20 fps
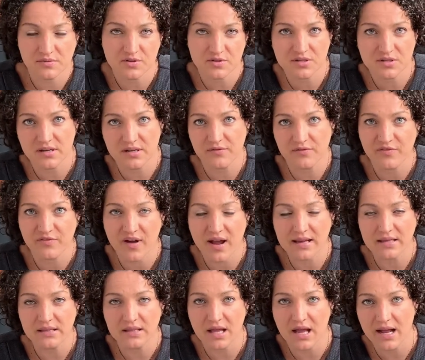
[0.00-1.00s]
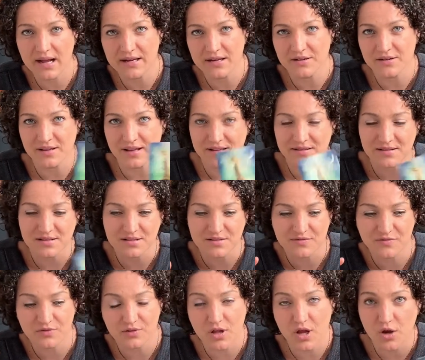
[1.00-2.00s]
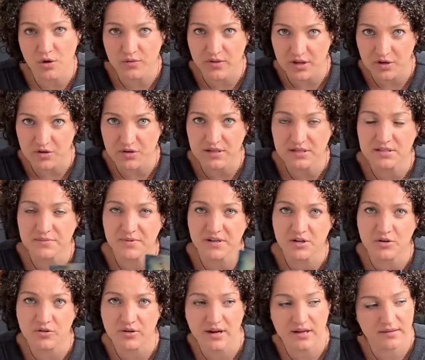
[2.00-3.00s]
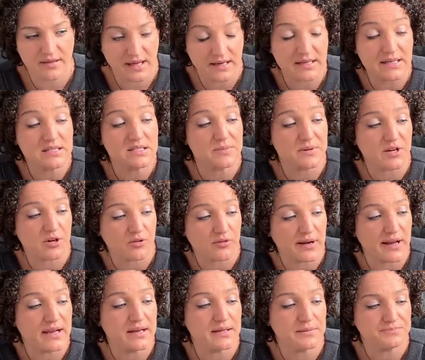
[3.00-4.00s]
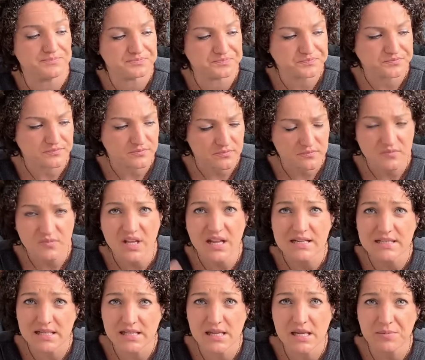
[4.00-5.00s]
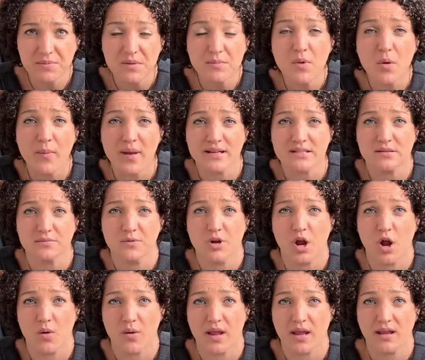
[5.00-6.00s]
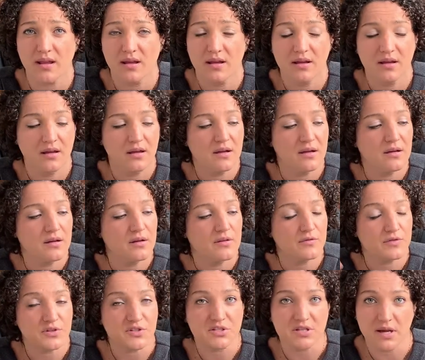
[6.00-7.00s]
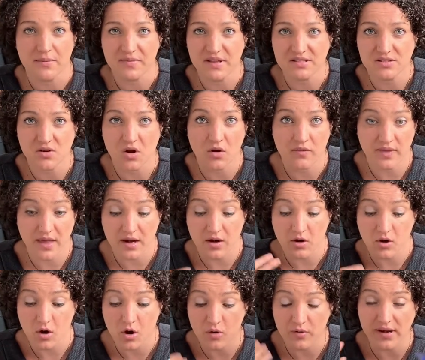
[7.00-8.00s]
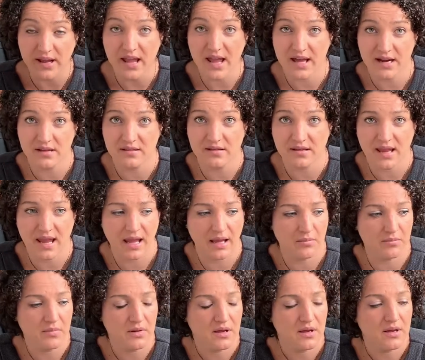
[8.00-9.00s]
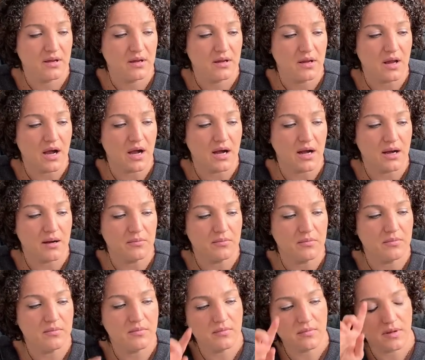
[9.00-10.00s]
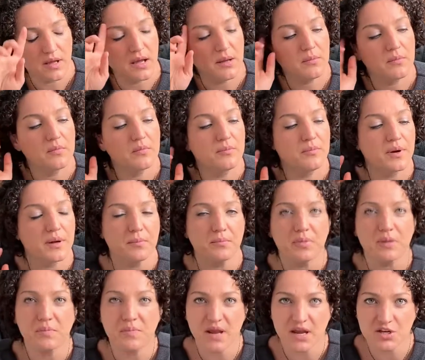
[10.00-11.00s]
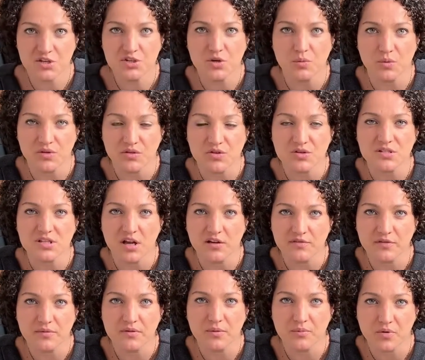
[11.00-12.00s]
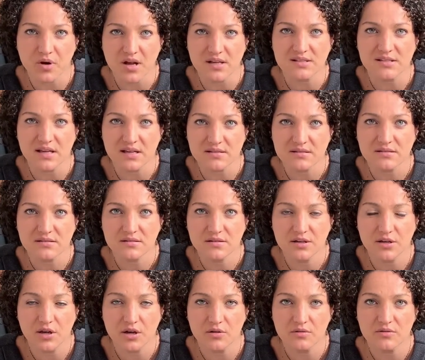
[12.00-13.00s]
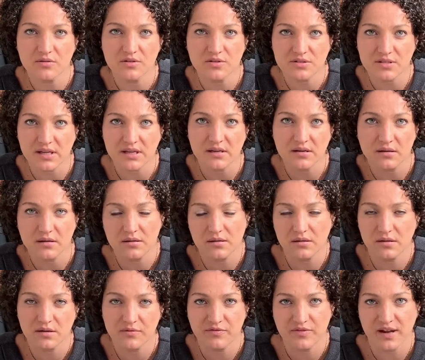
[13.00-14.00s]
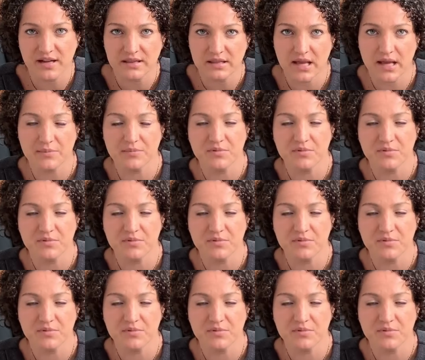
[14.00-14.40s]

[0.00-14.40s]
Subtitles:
a fine line in like this flow that you need to that needs to be created to keep the momentum going for some that are already ahead of the game. But be patient with yourself in the process. You know, there's like a fine line